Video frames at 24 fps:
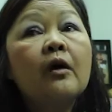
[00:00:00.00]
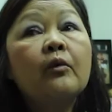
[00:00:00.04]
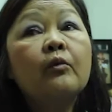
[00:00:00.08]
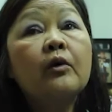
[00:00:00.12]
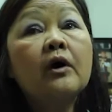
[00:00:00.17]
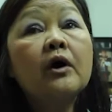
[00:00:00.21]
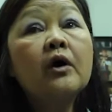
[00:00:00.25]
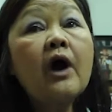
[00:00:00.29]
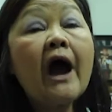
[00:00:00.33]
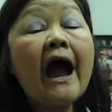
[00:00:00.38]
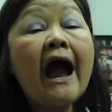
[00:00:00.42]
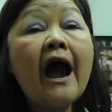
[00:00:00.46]

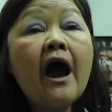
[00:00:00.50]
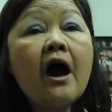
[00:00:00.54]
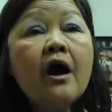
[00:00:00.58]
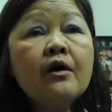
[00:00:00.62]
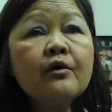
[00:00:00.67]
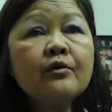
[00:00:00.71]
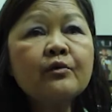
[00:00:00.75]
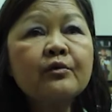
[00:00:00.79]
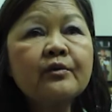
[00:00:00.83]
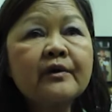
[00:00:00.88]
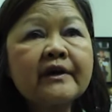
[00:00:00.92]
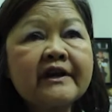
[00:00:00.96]
Well,
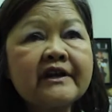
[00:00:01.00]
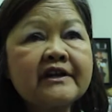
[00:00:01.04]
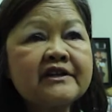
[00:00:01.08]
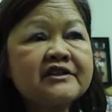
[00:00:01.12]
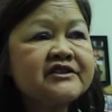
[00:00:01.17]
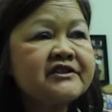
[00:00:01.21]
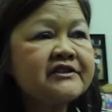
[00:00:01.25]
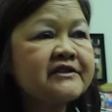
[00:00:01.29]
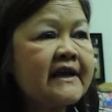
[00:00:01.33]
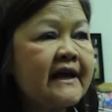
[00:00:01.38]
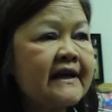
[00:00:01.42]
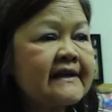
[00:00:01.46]

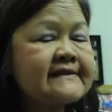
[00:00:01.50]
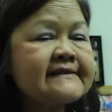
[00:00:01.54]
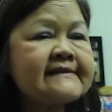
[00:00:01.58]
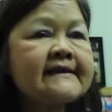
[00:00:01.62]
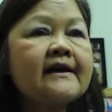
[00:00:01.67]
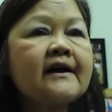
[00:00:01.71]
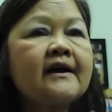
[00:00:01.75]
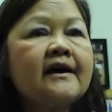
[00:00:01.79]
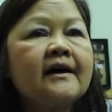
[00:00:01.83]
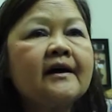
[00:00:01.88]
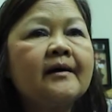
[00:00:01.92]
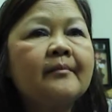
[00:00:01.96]
Outreach has
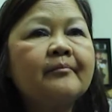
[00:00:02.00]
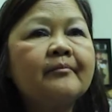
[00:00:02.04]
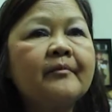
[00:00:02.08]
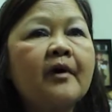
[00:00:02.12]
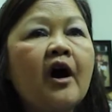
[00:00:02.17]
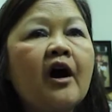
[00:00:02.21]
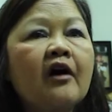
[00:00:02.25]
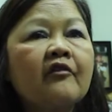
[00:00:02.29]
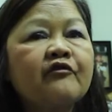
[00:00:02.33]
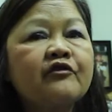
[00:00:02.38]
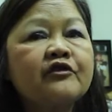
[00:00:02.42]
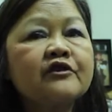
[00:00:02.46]
um,
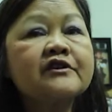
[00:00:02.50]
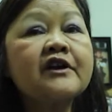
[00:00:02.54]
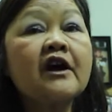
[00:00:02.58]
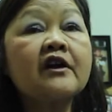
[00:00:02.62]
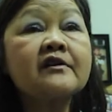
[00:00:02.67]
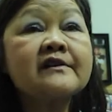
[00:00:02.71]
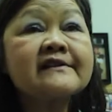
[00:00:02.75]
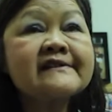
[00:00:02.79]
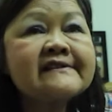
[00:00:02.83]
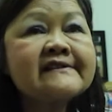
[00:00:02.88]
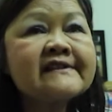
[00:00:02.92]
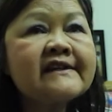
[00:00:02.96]
offered
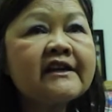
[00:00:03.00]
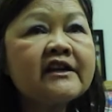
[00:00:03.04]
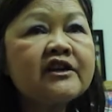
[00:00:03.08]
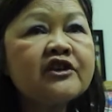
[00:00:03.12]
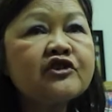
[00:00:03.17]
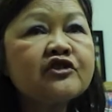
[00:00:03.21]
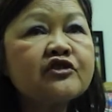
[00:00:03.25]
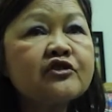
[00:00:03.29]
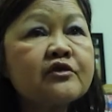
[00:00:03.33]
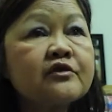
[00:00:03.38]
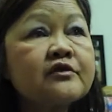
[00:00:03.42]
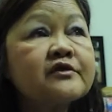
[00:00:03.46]
our
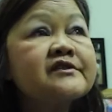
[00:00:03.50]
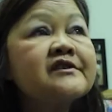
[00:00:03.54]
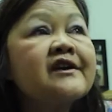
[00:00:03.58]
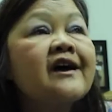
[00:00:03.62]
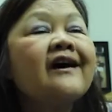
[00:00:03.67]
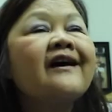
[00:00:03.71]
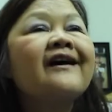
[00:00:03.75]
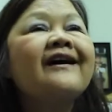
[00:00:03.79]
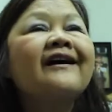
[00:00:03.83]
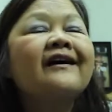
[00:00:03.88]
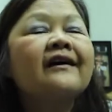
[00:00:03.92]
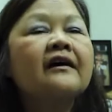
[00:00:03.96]
seniors
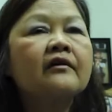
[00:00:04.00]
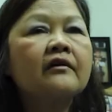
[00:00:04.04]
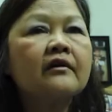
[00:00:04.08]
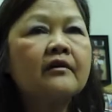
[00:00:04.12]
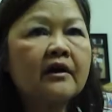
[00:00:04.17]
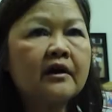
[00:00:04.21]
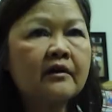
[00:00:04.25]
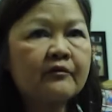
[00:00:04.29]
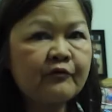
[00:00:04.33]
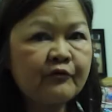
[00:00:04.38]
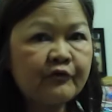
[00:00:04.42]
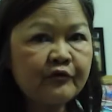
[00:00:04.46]

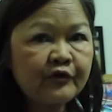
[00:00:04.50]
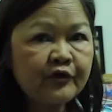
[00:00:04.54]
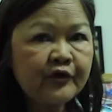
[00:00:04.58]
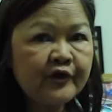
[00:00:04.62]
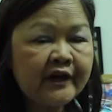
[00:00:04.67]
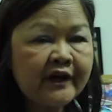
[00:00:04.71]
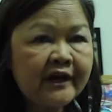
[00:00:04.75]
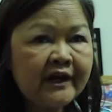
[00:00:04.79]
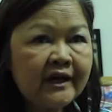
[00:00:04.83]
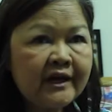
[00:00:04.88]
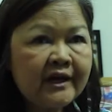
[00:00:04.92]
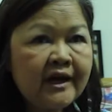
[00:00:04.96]
a
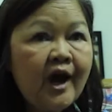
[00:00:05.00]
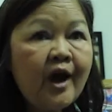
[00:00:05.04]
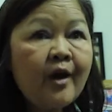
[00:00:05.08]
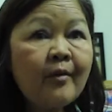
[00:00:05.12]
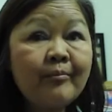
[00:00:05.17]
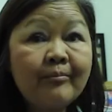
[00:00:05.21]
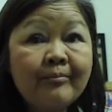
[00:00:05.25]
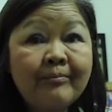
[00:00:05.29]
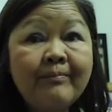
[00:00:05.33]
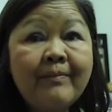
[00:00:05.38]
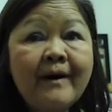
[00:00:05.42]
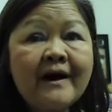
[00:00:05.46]
free
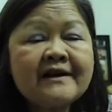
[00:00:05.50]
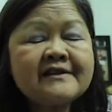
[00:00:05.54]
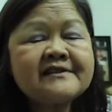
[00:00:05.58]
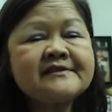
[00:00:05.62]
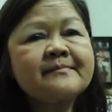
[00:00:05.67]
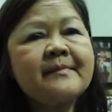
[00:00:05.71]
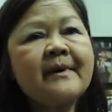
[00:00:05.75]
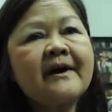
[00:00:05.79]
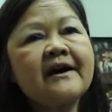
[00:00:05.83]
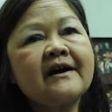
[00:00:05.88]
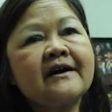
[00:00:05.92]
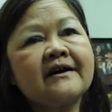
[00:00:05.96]

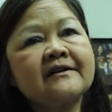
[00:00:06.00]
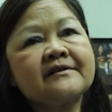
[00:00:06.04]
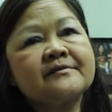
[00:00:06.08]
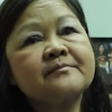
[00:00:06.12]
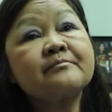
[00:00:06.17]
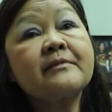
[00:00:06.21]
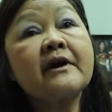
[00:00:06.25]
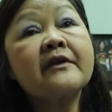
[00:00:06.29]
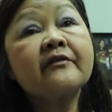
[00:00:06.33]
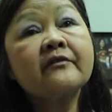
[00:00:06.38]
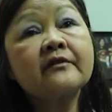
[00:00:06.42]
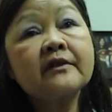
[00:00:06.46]
bus pass,
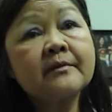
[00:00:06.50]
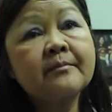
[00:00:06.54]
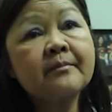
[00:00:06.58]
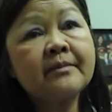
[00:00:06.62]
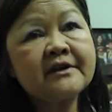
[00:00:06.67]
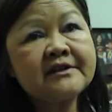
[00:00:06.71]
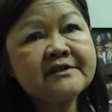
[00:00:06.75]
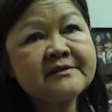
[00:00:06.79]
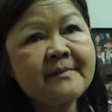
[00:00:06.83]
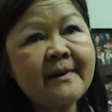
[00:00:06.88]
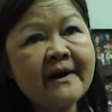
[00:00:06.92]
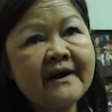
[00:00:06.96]
monthly
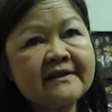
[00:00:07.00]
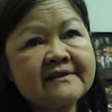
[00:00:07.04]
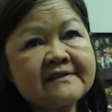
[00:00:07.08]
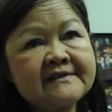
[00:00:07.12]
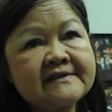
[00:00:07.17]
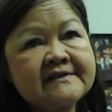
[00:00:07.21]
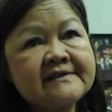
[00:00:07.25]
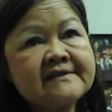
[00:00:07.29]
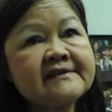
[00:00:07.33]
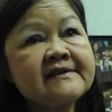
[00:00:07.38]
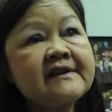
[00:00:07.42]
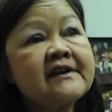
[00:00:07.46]
bus
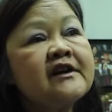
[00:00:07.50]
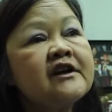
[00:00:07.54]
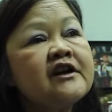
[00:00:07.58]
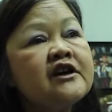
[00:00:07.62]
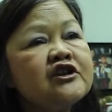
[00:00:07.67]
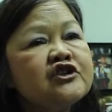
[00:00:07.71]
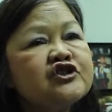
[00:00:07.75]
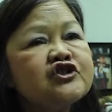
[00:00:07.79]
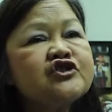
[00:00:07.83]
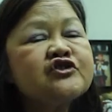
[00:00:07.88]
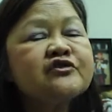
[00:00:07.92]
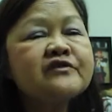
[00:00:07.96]
passes
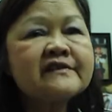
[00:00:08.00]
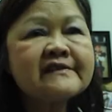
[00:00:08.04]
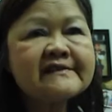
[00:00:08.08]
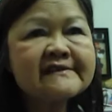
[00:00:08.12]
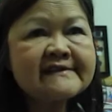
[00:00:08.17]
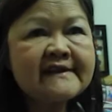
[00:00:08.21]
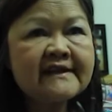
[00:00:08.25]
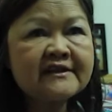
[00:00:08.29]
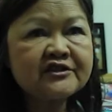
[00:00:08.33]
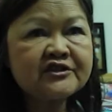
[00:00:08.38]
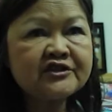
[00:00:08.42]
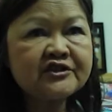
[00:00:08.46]
to the
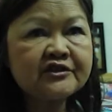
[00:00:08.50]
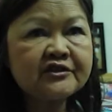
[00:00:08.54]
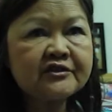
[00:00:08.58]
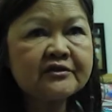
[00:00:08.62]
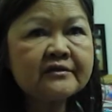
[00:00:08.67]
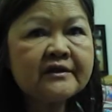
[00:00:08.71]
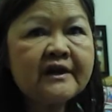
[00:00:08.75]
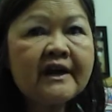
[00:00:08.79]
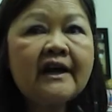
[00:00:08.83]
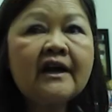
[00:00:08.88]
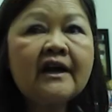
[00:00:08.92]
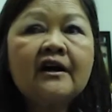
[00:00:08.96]
center
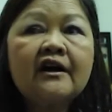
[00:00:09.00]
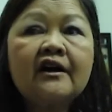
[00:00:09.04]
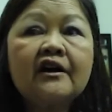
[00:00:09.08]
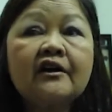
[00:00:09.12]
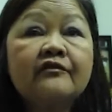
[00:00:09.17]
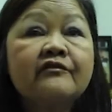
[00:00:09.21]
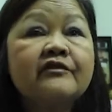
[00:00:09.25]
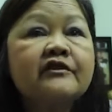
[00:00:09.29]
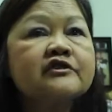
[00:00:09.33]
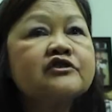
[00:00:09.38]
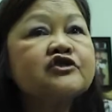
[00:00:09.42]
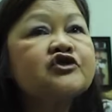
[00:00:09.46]

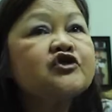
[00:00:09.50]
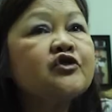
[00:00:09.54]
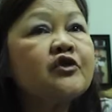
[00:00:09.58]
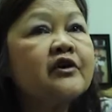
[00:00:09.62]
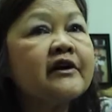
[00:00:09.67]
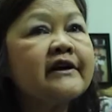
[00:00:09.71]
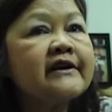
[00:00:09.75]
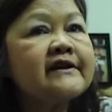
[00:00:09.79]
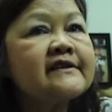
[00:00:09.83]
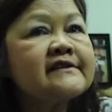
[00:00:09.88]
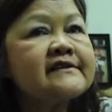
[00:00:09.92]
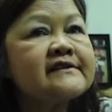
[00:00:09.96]
of their
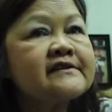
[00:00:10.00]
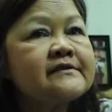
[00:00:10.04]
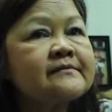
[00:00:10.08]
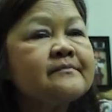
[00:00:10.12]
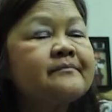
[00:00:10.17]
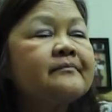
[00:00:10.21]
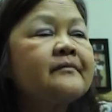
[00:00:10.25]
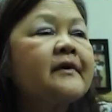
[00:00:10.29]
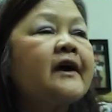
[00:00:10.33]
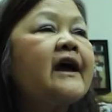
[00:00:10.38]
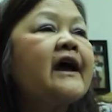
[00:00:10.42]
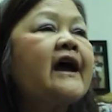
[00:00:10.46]
choice,
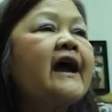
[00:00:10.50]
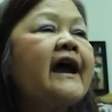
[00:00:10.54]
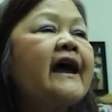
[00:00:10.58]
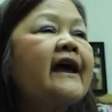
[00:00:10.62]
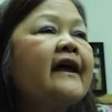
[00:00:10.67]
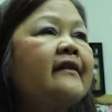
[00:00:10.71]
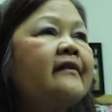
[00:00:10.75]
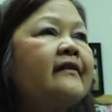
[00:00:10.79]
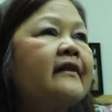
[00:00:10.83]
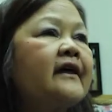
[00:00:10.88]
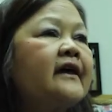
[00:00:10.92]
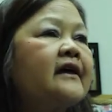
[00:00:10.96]

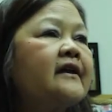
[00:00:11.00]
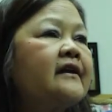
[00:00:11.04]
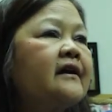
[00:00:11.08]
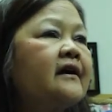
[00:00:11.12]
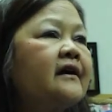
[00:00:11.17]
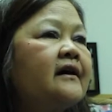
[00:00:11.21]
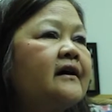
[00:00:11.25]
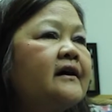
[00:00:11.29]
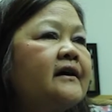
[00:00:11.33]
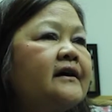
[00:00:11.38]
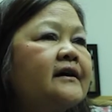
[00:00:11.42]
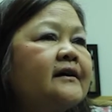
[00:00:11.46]
and then
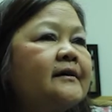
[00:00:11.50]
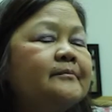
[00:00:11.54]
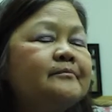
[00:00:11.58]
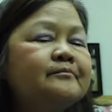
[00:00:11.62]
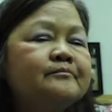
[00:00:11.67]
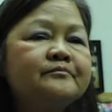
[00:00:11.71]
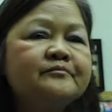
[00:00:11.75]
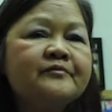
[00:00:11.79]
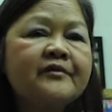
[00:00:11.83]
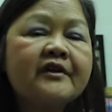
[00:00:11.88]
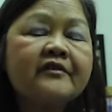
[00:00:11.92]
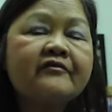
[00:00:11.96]

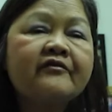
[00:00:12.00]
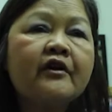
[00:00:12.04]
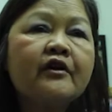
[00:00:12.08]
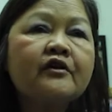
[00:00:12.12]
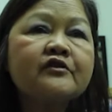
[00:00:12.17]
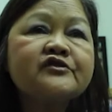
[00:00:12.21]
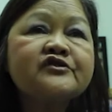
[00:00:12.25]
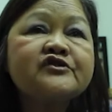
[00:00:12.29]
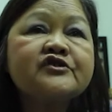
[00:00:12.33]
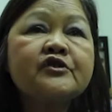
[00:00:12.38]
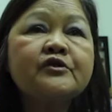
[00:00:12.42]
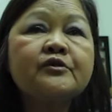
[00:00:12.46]
um, they've
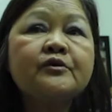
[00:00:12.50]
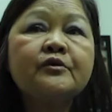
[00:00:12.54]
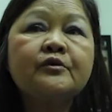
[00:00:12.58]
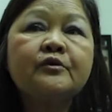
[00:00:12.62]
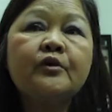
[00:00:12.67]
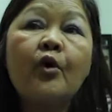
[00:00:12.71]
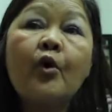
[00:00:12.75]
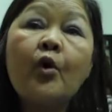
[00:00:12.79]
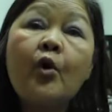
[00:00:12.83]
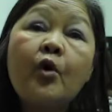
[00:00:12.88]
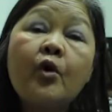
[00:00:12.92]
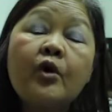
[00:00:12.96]
also,
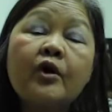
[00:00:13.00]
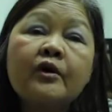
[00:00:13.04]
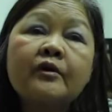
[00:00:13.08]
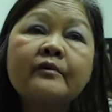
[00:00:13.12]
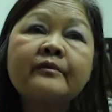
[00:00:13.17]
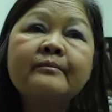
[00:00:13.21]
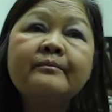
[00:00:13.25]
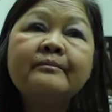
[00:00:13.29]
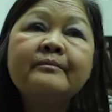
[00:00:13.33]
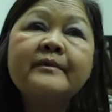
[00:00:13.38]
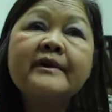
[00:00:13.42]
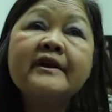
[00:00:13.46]

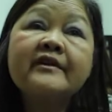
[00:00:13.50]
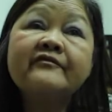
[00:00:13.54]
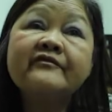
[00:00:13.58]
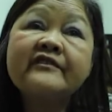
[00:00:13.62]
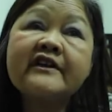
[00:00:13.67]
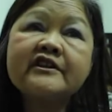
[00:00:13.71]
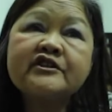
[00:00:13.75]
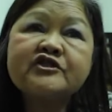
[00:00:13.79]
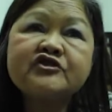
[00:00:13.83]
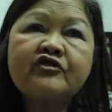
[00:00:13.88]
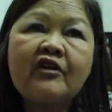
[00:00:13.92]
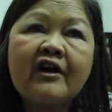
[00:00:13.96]
or if
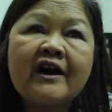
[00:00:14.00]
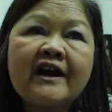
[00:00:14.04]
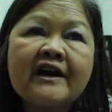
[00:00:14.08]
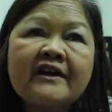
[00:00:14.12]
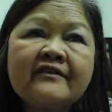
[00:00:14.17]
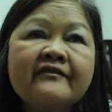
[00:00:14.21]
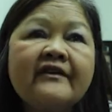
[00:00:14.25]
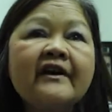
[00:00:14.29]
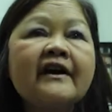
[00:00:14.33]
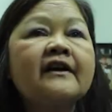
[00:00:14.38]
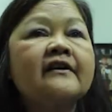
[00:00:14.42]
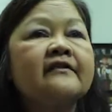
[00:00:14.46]
they
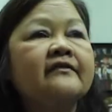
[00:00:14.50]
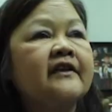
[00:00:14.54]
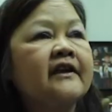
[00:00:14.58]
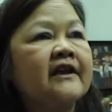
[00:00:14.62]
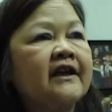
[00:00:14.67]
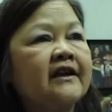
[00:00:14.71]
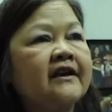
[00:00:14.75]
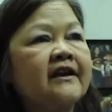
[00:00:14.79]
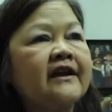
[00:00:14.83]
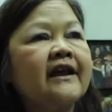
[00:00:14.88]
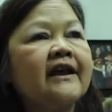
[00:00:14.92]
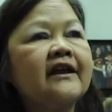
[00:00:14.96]
drive, they
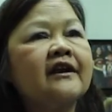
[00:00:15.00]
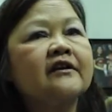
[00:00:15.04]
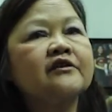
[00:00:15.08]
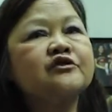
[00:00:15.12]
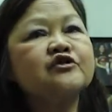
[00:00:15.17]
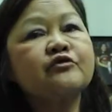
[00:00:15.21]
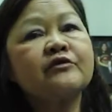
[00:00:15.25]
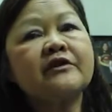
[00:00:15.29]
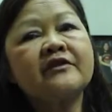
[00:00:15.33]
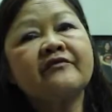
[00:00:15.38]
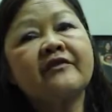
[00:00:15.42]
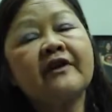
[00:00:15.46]
can get a
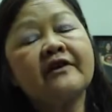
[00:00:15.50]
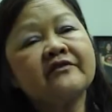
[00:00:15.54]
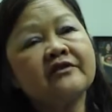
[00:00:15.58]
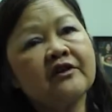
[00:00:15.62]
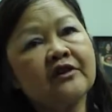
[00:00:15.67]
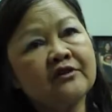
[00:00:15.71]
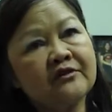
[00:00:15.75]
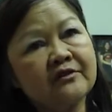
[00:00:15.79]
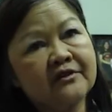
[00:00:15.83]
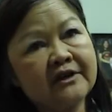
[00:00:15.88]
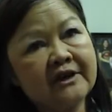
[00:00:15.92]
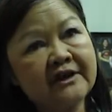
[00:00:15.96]

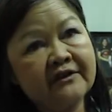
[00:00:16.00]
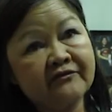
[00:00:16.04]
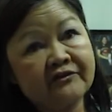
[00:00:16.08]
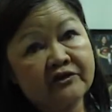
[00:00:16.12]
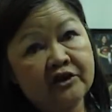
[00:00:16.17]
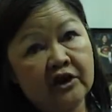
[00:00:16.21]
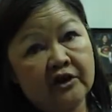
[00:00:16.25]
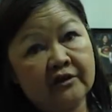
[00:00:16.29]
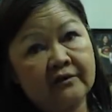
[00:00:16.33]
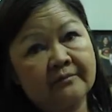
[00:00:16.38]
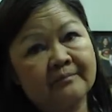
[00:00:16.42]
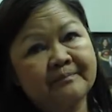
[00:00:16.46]
$25 gift
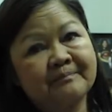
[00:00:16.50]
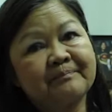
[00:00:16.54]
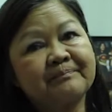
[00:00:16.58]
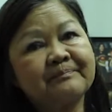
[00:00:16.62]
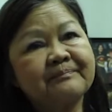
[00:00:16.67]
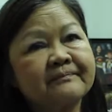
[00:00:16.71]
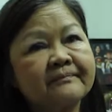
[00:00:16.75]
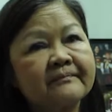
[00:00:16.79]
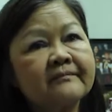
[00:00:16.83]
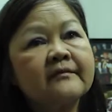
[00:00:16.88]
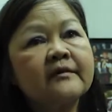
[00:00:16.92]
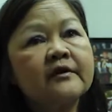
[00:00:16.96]
card
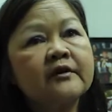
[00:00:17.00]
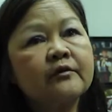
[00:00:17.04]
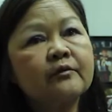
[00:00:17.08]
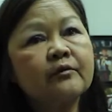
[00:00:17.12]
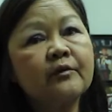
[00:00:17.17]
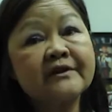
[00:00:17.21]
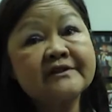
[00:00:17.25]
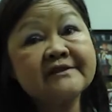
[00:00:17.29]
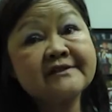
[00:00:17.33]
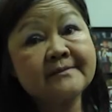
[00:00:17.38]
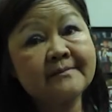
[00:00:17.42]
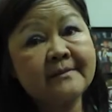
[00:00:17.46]

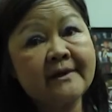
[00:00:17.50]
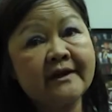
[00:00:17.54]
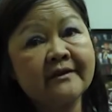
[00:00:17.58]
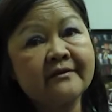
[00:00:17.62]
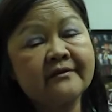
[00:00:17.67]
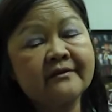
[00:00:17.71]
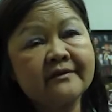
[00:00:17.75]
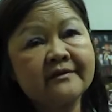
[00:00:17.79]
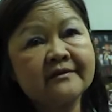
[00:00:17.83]
once a month.